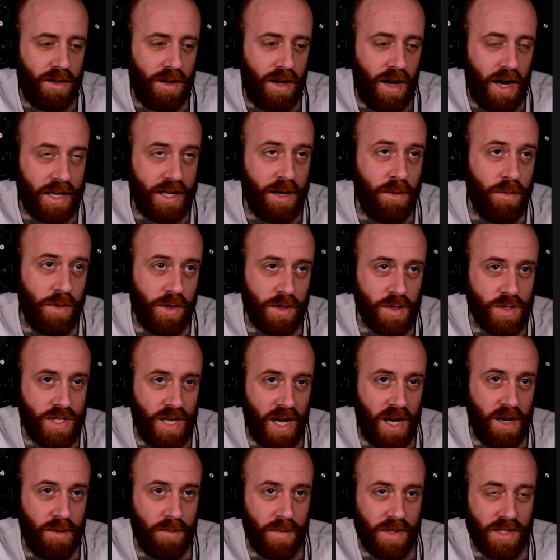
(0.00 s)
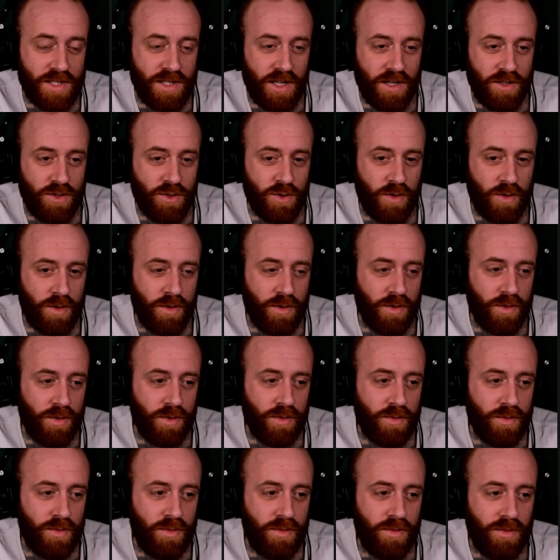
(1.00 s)
I get what you're saying, but it's not
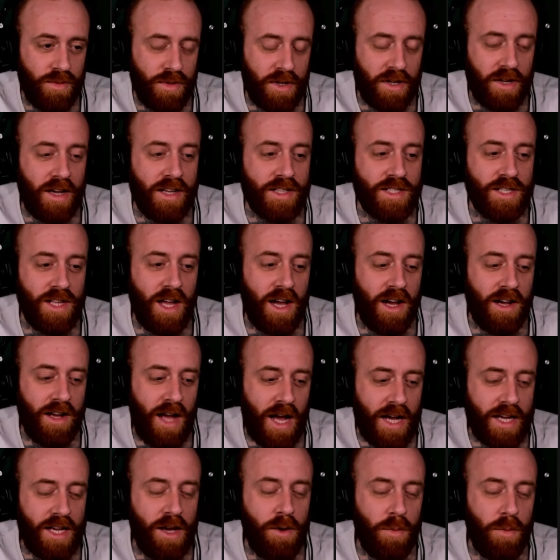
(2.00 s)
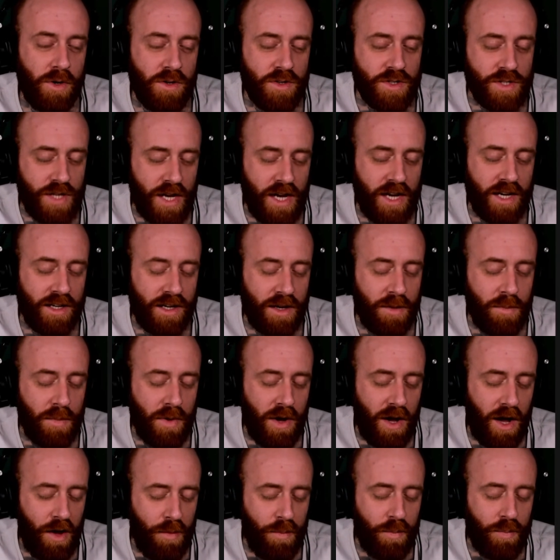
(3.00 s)
true. Like, it's not, I get what you're saying, and
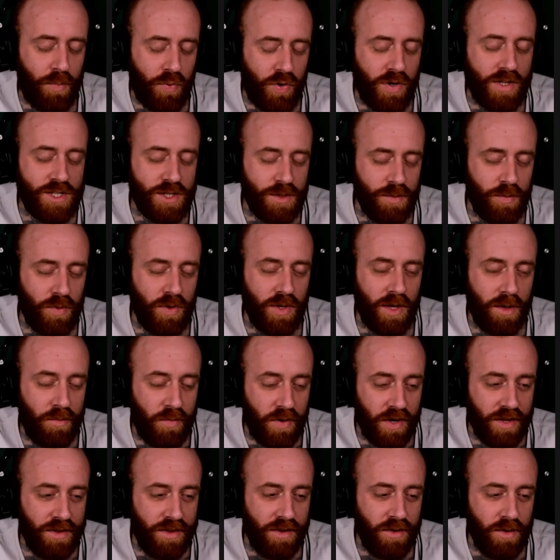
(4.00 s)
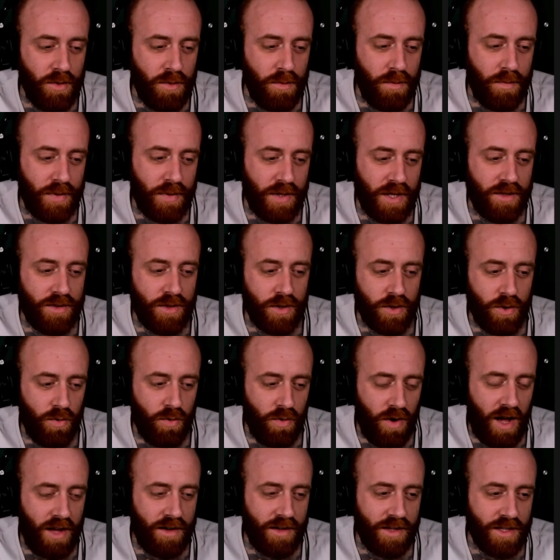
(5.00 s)
on principle, I'm with you, but like the
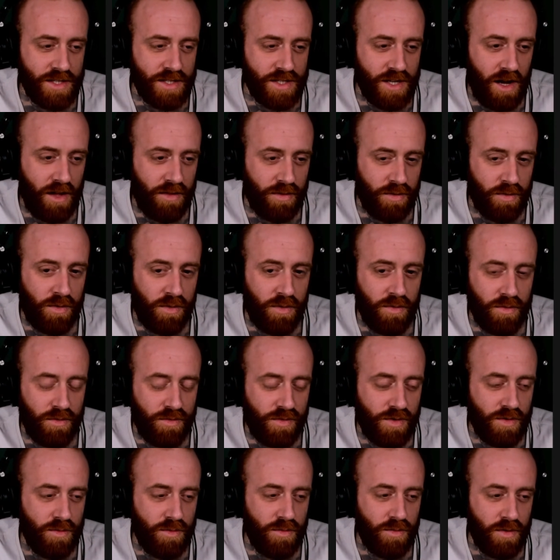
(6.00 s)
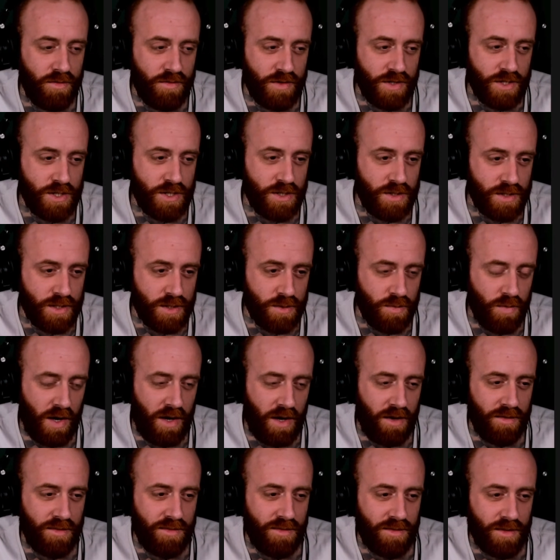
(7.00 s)
Quran has gone through revisions as
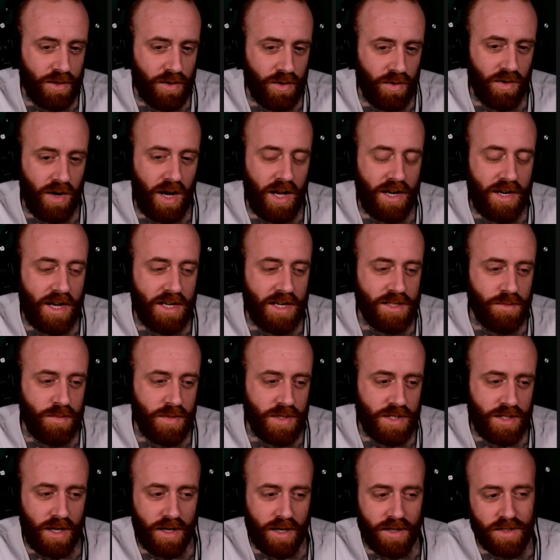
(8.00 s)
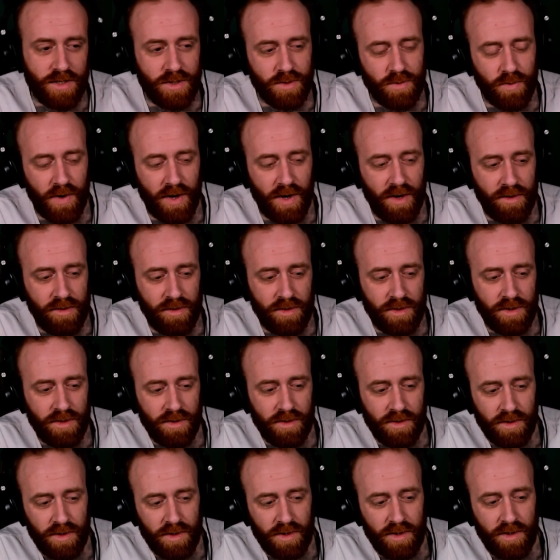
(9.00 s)
well. The Quran has mistakes as well.
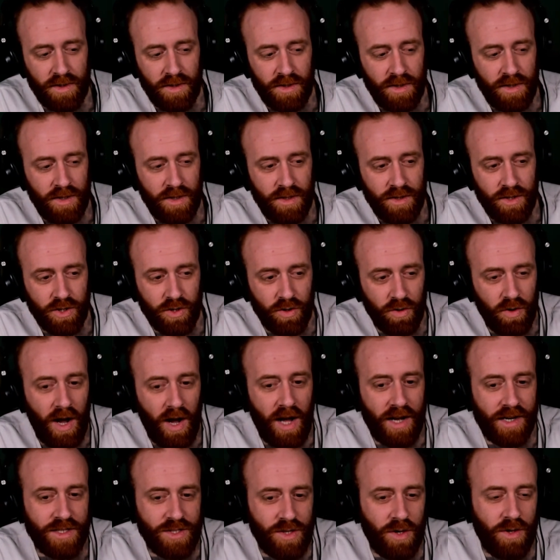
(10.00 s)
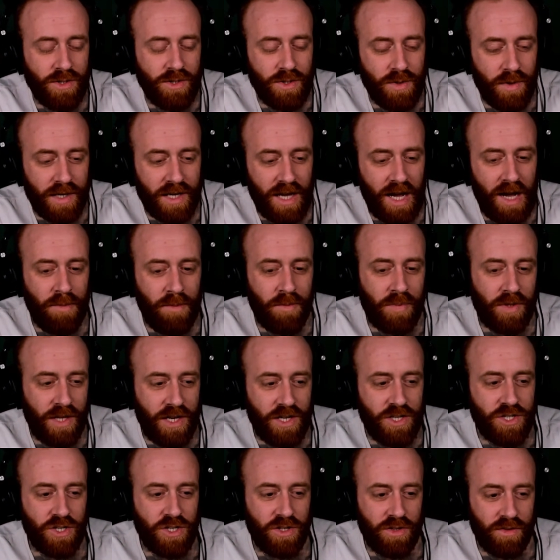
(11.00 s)
The Quran is also a
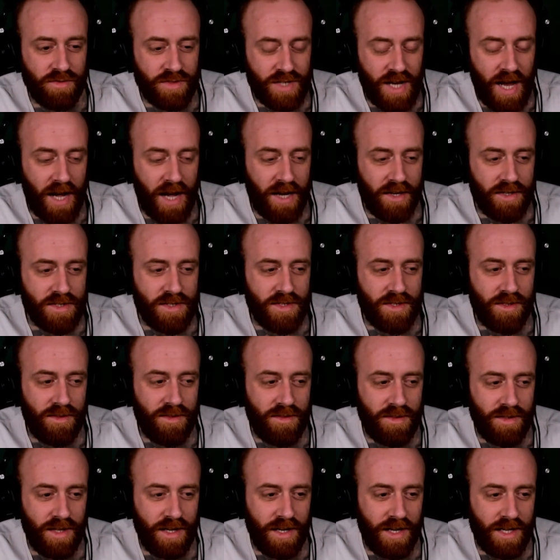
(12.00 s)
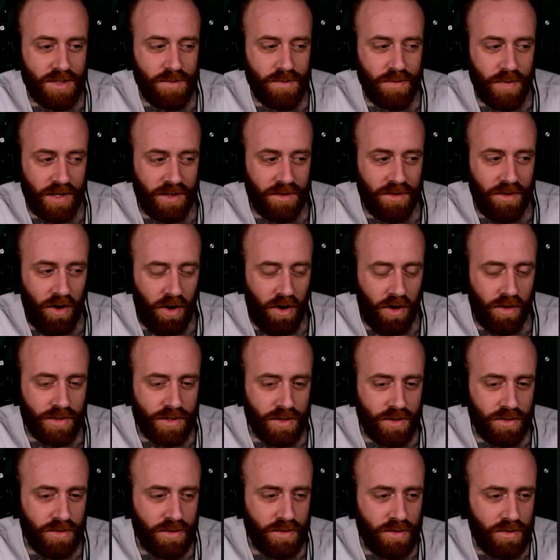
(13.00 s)
compilation of texts that has been
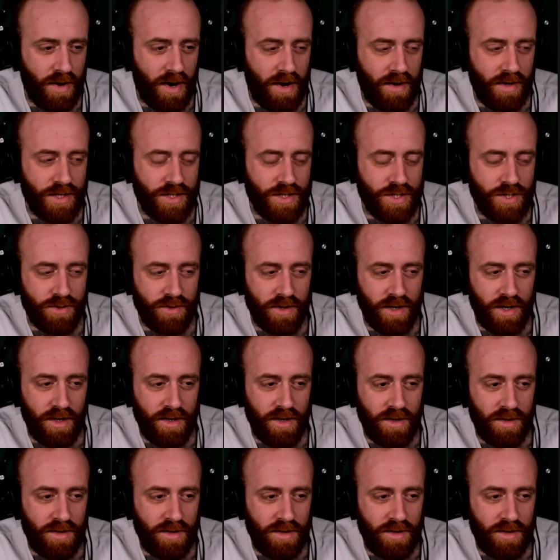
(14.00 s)
altered throughout history.